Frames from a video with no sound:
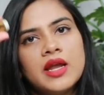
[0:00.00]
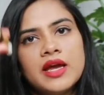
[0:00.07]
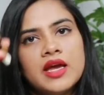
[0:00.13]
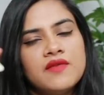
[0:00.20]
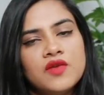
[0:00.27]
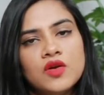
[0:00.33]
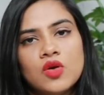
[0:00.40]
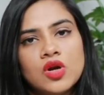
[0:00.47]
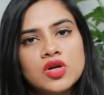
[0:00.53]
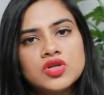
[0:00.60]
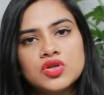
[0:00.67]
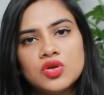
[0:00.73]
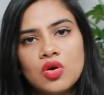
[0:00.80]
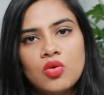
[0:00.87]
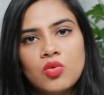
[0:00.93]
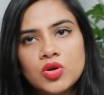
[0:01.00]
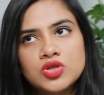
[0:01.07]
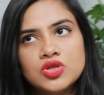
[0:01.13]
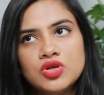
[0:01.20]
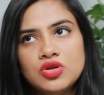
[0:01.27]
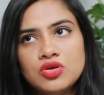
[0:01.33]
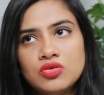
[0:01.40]
like if you're not sure what
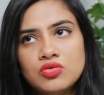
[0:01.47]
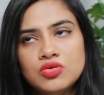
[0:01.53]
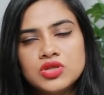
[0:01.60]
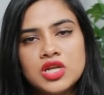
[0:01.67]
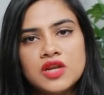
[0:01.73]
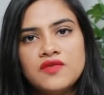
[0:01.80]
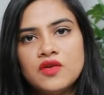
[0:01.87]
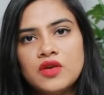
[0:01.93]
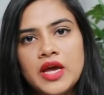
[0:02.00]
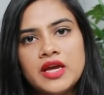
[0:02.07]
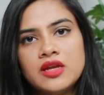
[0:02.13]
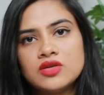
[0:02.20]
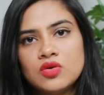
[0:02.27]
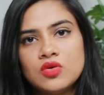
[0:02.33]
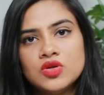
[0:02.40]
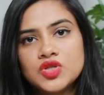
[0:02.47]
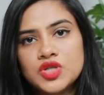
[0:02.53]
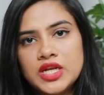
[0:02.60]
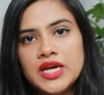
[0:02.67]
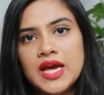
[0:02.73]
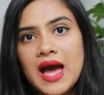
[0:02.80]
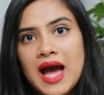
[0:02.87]
to use and if you like don't
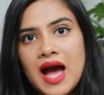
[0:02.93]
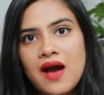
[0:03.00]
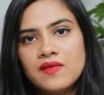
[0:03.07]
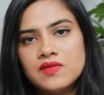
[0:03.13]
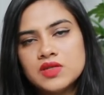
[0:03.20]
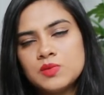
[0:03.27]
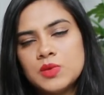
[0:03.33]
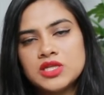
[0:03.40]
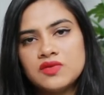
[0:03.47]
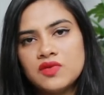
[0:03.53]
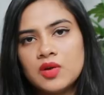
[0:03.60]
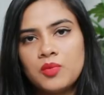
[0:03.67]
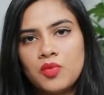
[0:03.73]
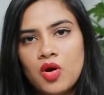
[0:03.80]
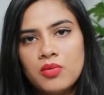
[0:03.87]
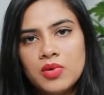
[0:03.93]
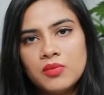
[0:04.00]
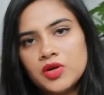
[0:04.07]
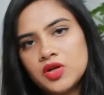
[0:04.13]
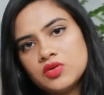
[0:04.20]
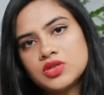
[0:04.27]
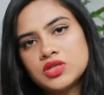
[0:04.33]
really have a specific problem
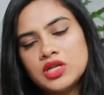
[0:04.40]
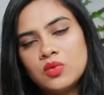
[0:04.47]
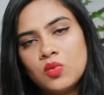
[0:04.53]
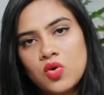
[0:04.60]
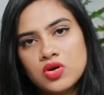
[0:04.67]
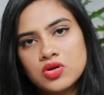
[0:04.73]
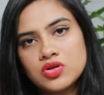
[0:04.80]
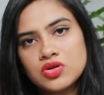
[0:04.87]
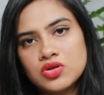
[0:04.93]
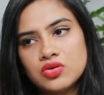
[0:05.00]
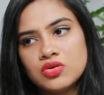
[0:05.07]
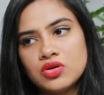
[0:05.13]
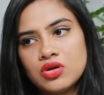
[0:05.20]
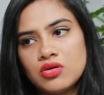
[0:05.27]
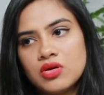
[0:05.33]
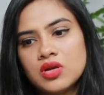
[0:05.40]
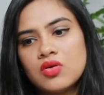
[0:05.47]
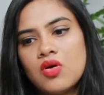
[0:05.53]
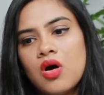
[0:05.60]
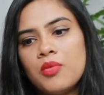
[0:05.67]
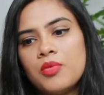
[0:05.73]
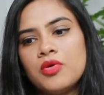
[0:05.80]
but you still want to, you know,
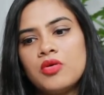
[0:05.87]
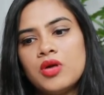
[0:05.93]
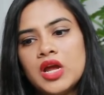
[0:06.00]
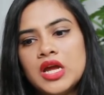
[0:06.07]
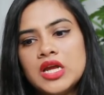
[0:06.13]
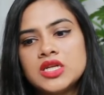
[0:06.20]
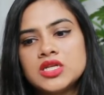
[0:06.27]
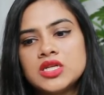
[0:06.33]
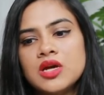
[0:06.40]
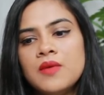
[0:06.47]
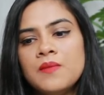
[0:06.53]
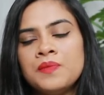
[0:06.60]
incorporate